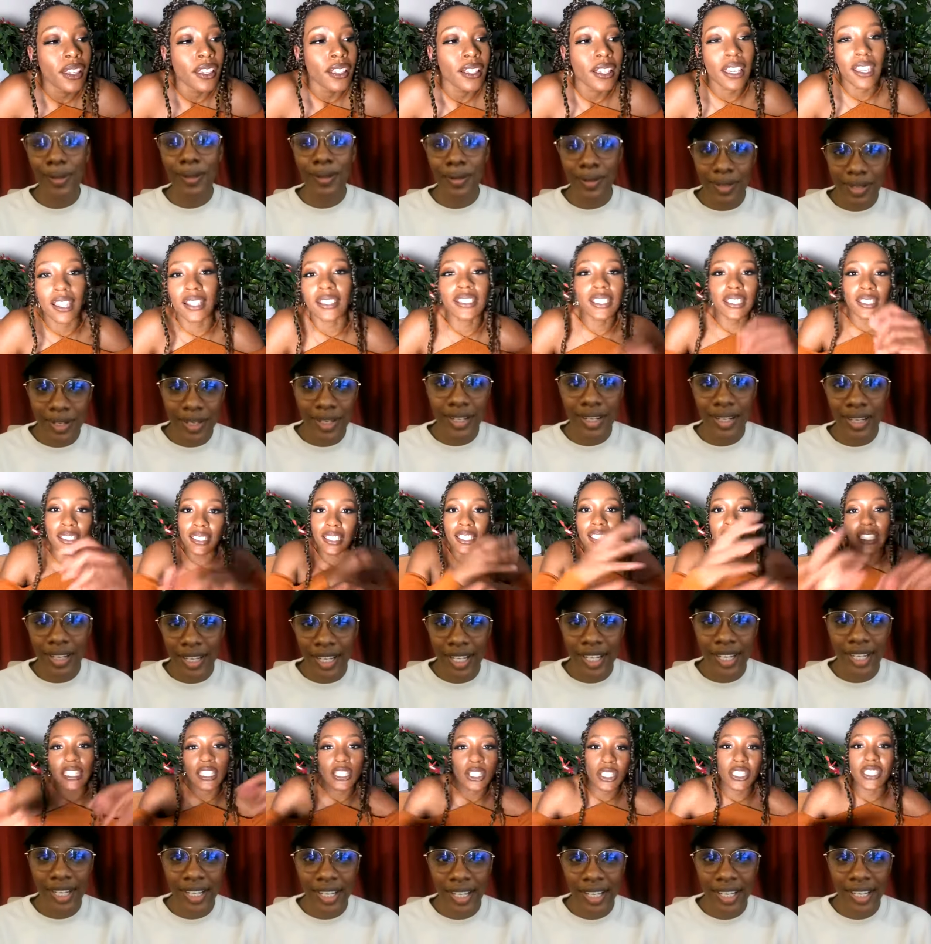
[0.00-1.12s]

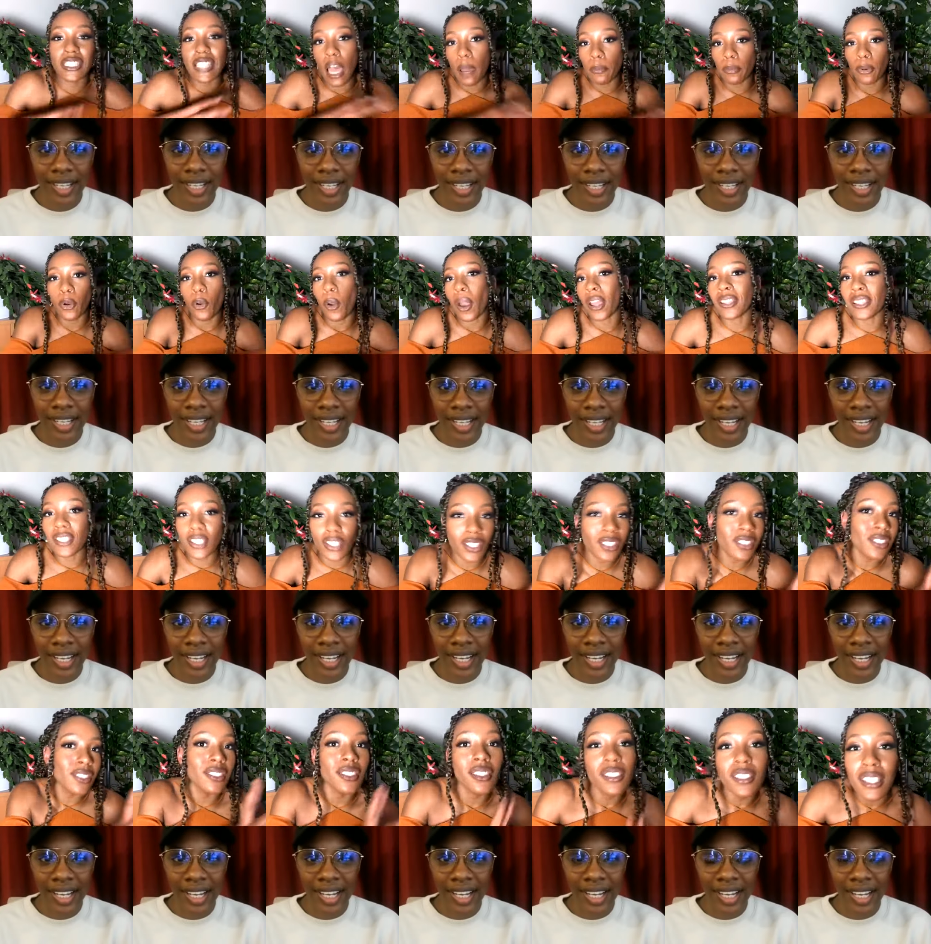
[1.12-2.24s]
Speaker 1: consistently just dabble and just
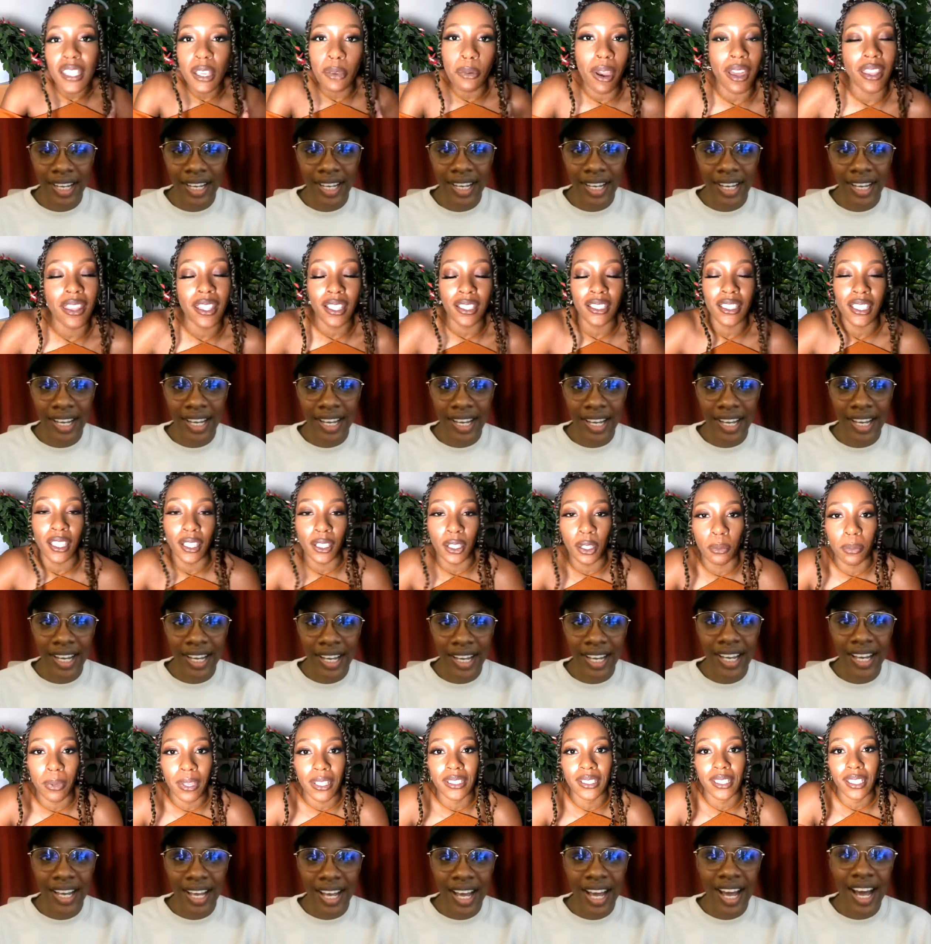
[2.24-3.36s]
see where things take you,
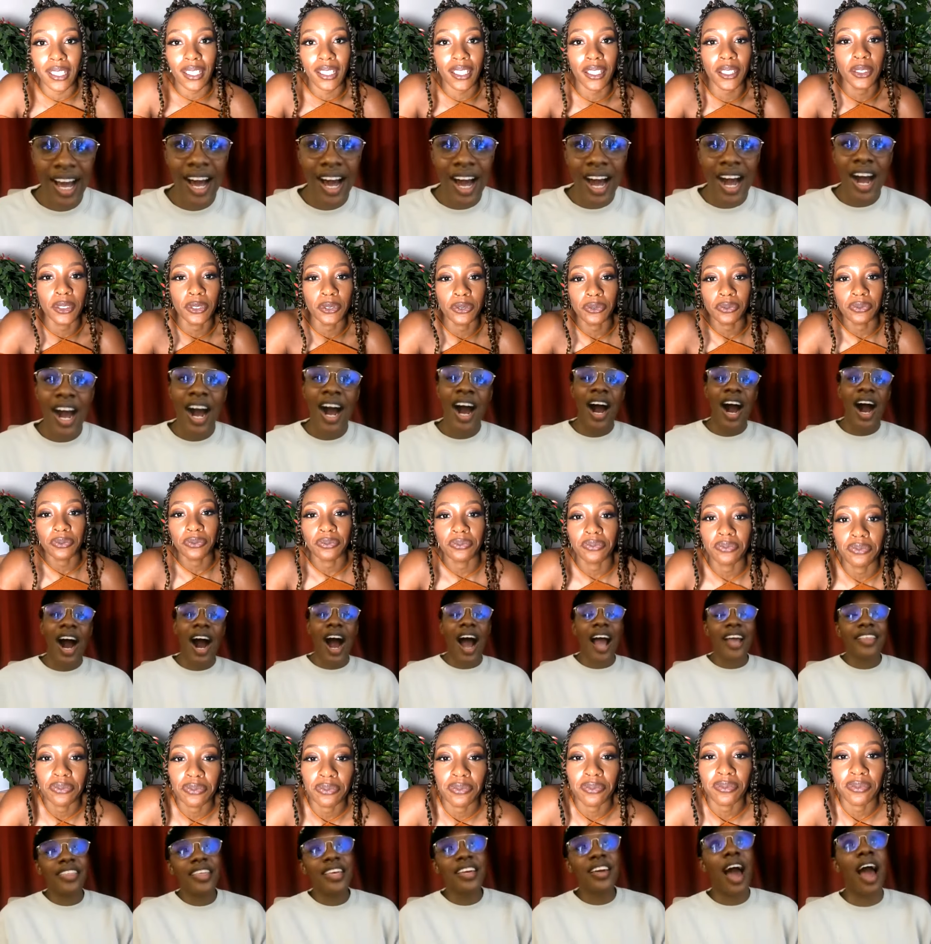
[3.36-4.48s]
basically?
Speaker 2: I
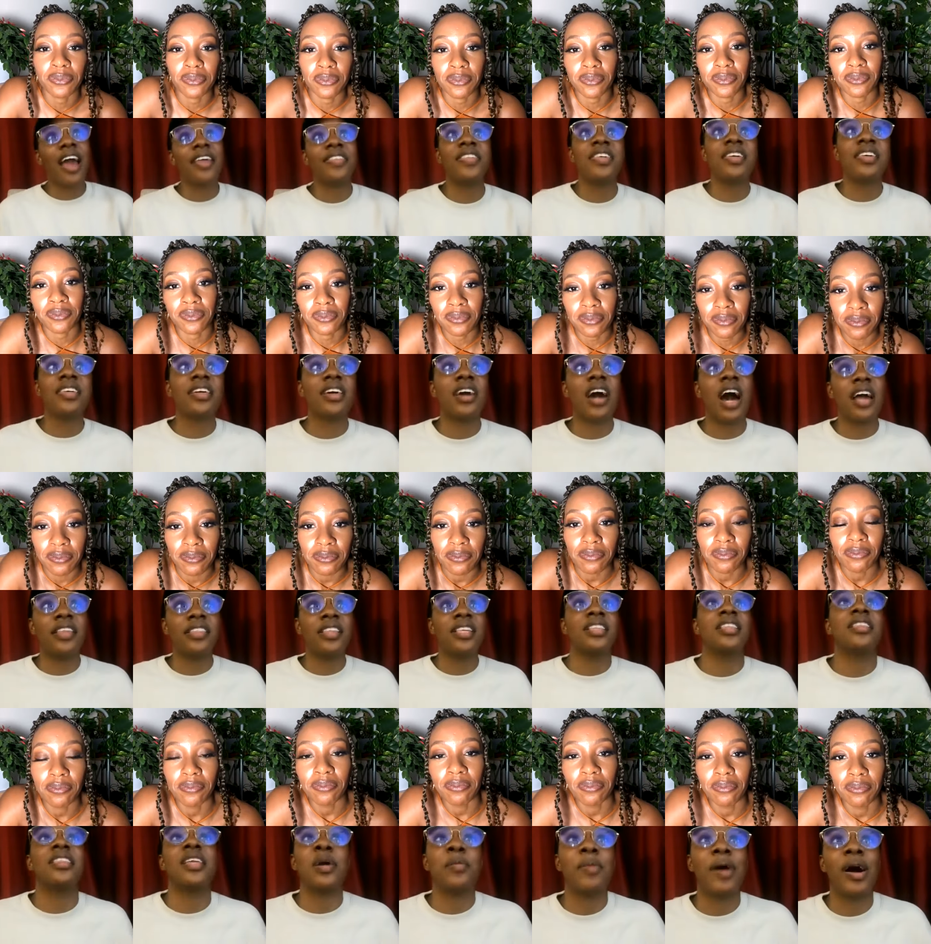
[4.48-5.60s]
think the
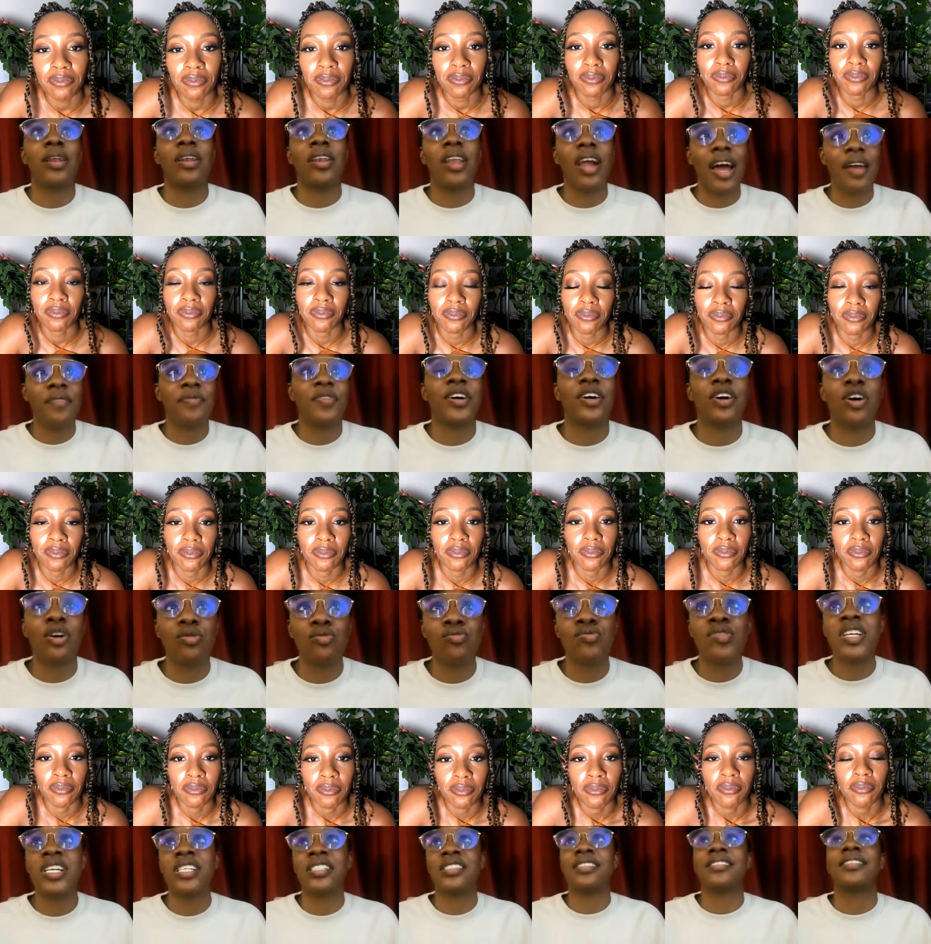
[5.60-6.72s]
thing about life and
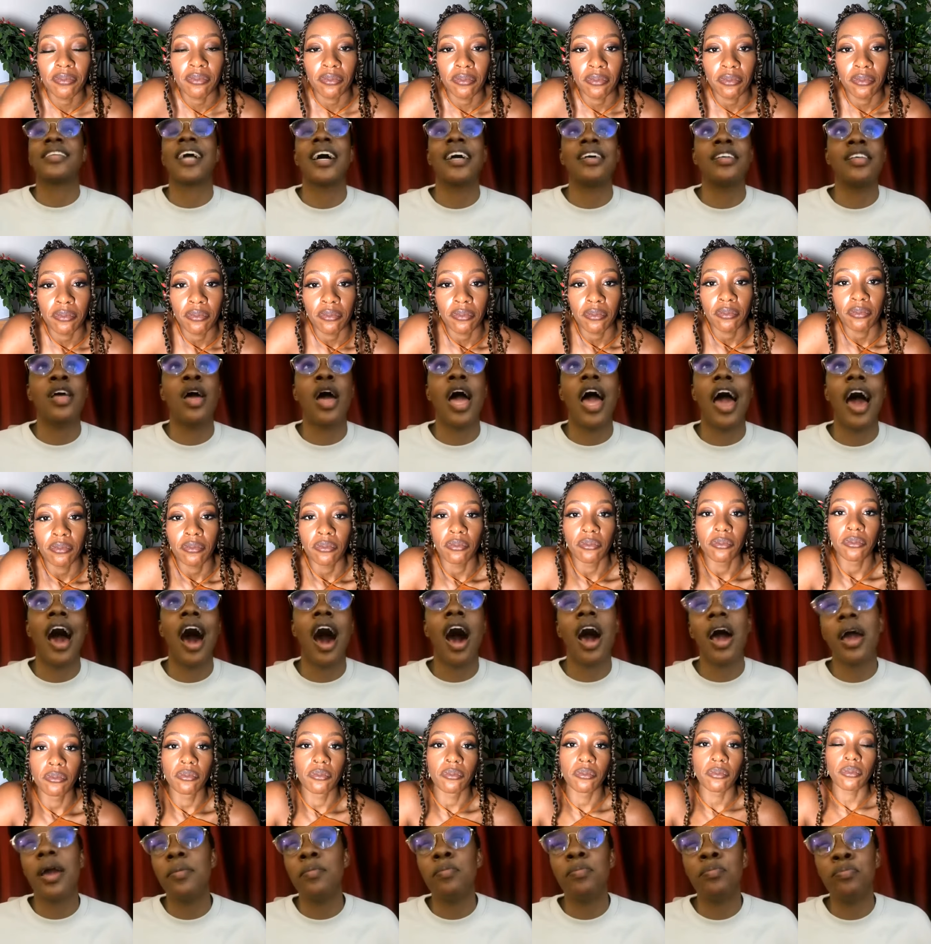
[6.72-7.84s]
careers is that
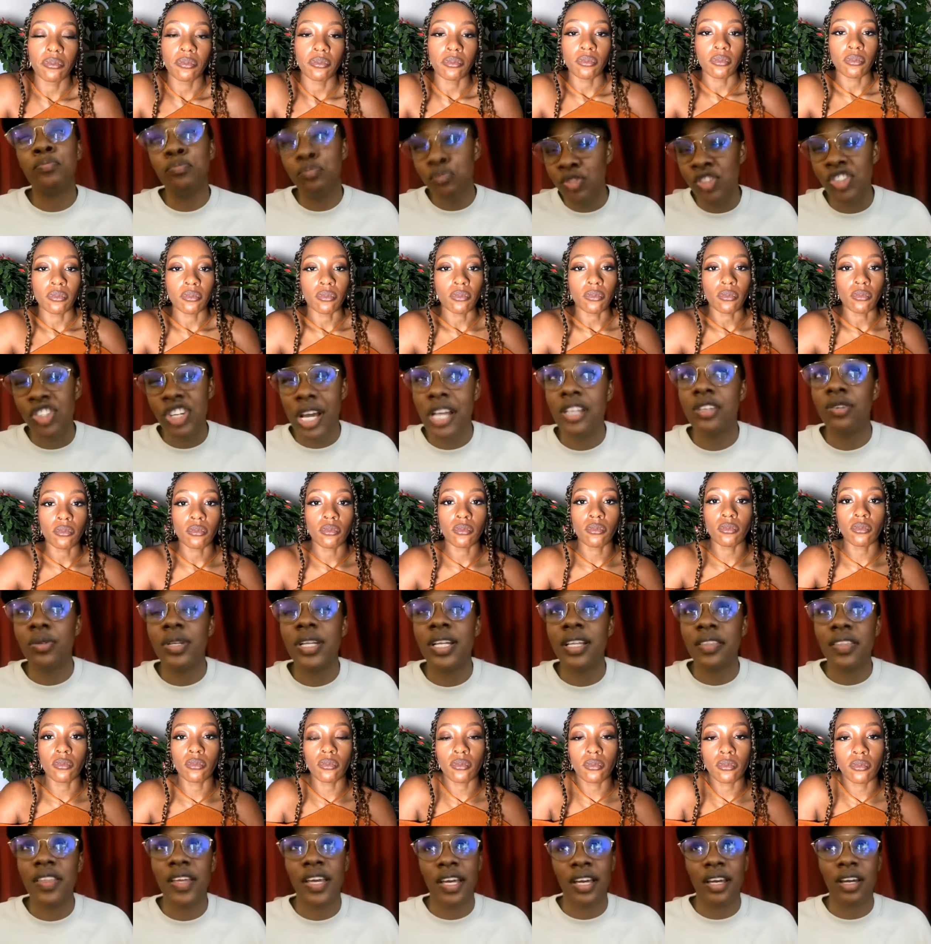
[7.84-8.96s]
I genuinely
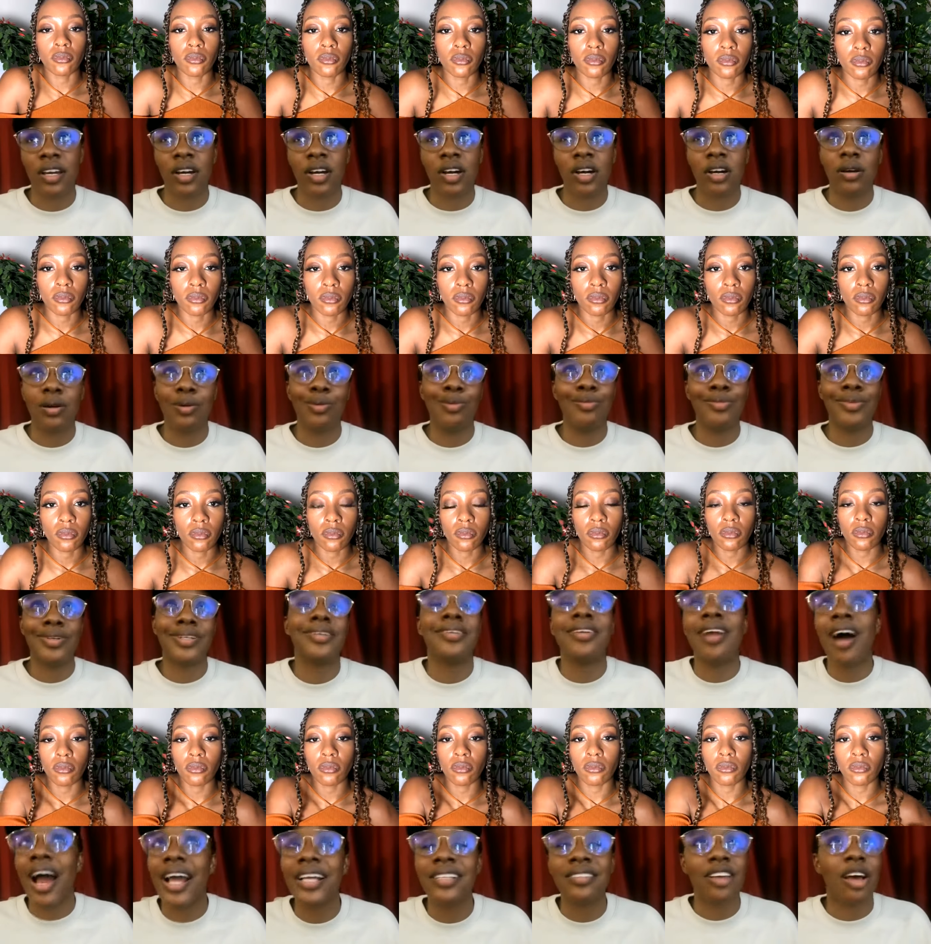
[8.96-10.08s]
think
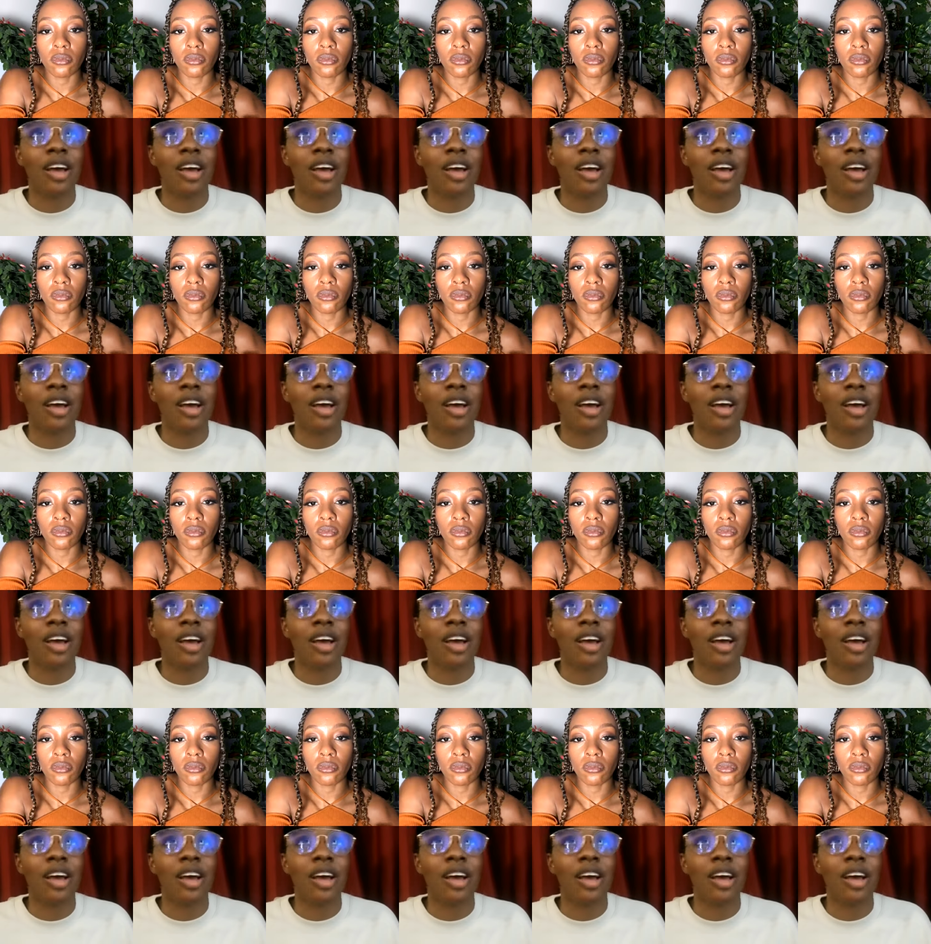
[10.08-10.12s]
9